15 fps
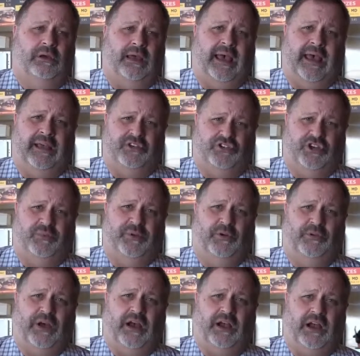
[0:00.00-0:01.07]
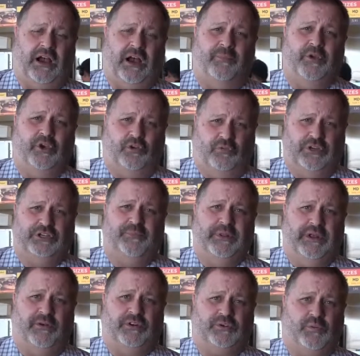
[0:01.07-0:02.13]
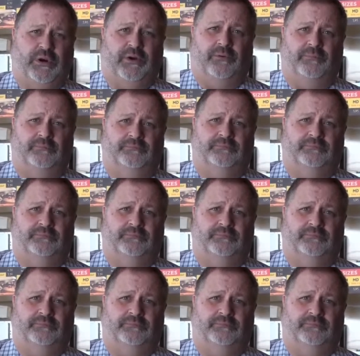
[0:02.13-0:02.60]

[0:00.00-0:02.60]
@gmail.com. You can reach me there as well.